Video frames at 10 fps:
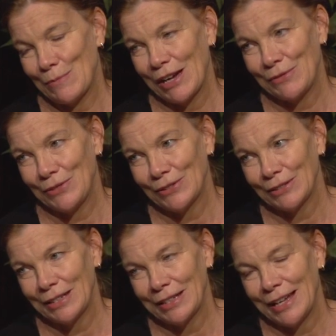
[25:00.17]
mindful.
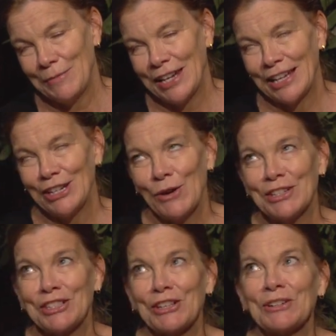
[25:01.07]
I mean, I know
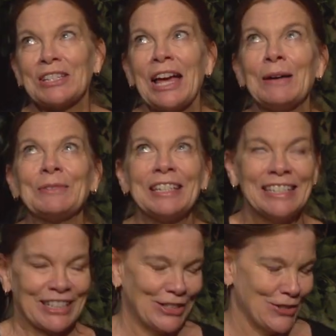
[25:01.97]
it's so tempting
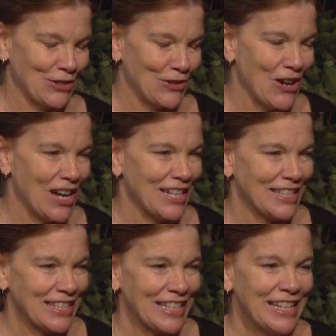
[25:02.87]
to close your eyes,
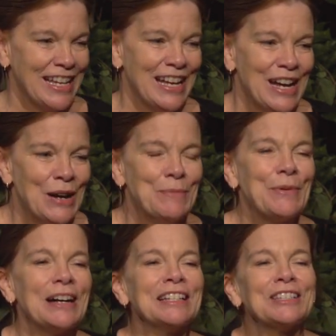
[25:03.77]

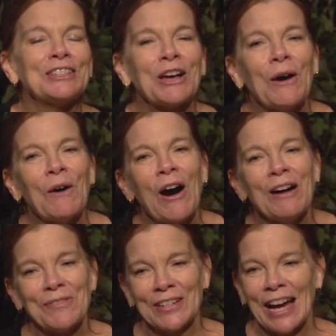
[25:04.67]
but it's so
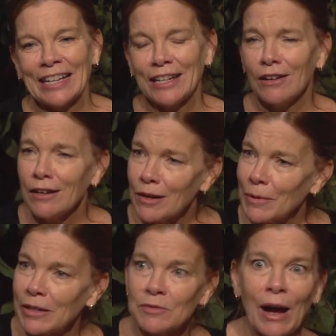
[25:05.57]
often I hear, oh,
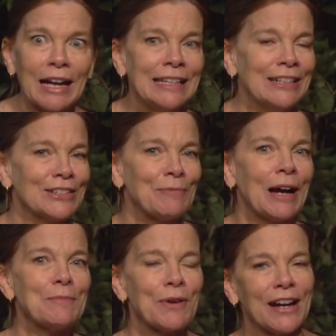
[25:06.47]
but it's, I, you know, it's
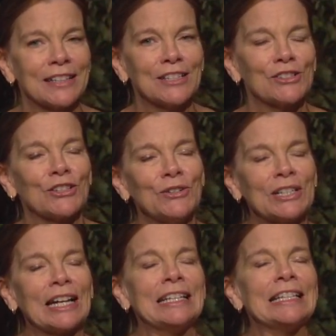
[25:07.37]
my practice too,
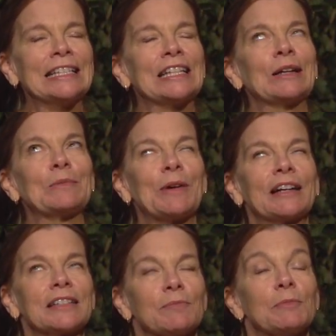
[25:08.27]
and I need the time to
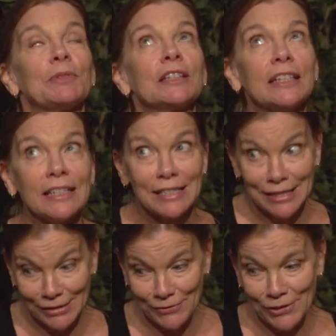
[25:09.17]
practice. But
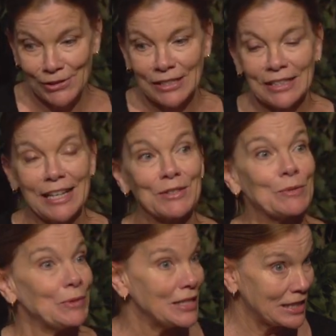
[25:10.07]
please, if you're in a
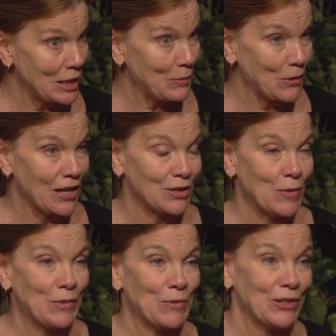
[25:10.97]
classroom, please keep your eyes
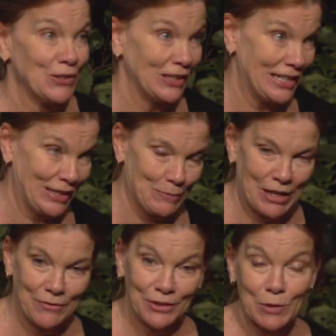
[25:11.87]
open while you're leading the
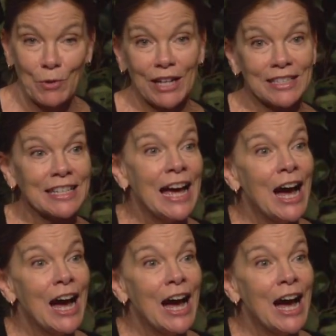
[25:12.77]
mindfulness practice